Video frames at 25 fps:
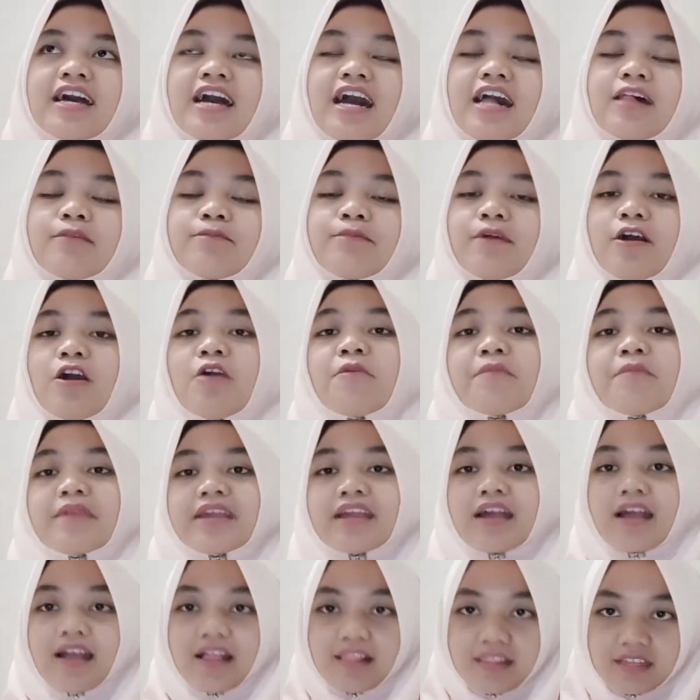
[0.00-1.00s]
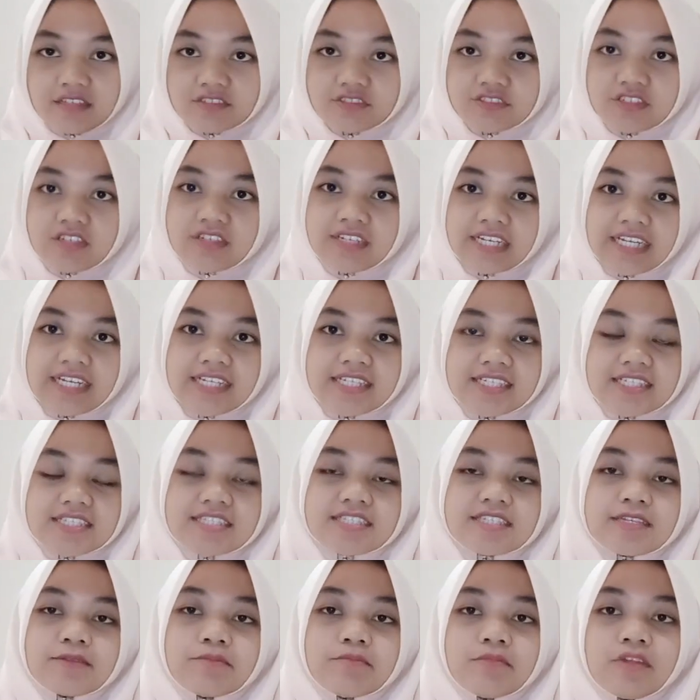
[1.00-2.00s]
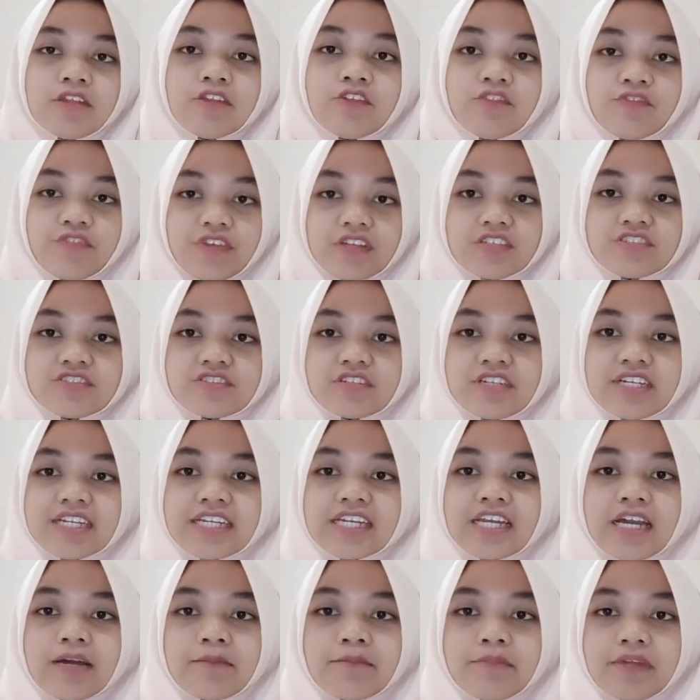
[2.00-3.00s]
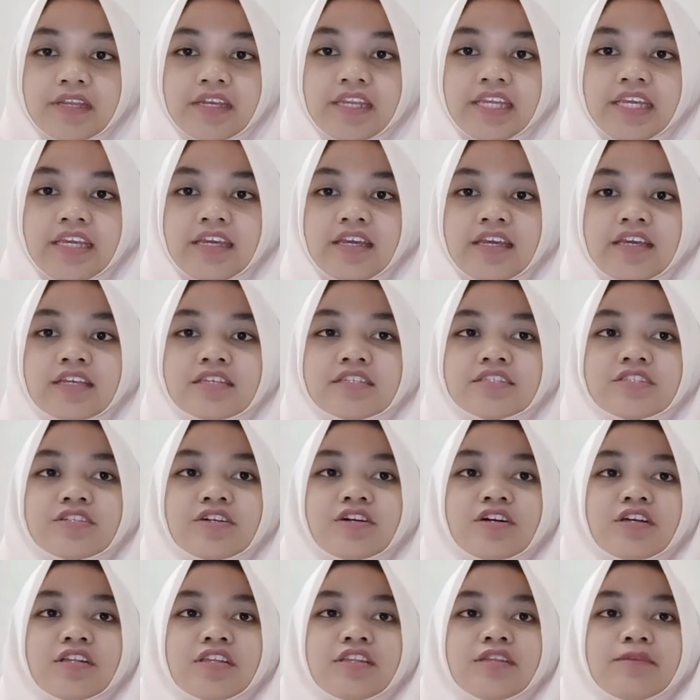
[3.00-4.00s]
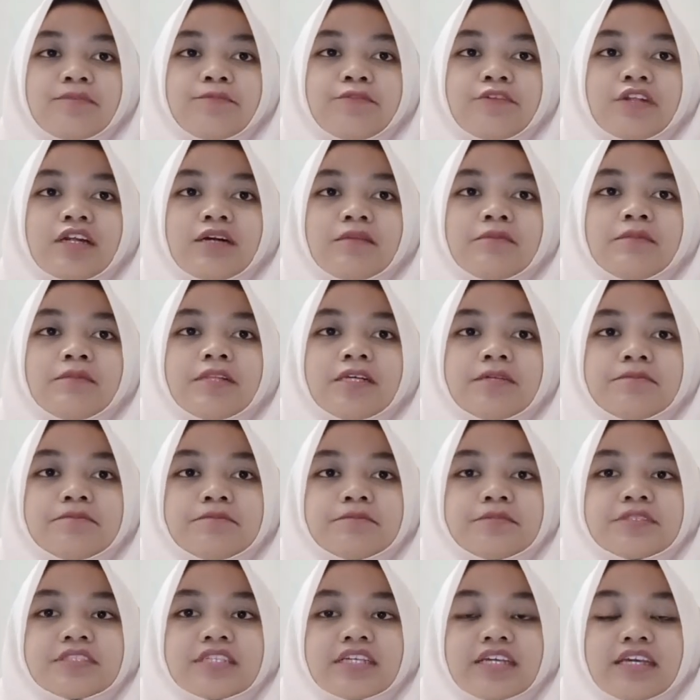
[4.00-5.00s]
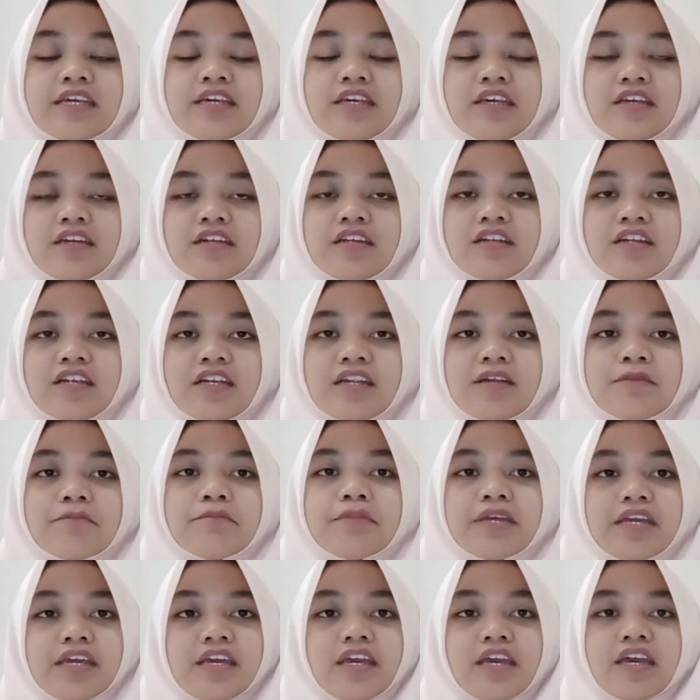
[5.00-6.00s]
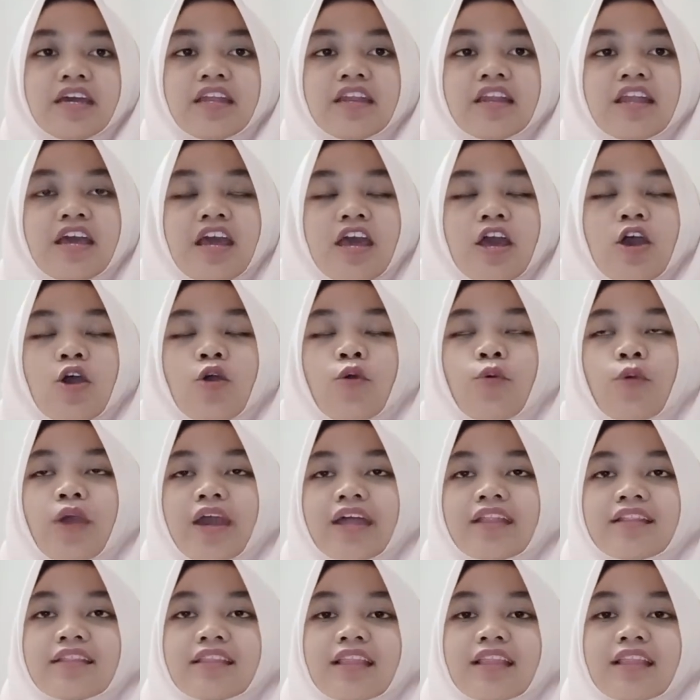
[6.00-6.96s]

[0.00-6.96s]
Alpha Omega Electronics is a manufacturing company. So the problems here begin when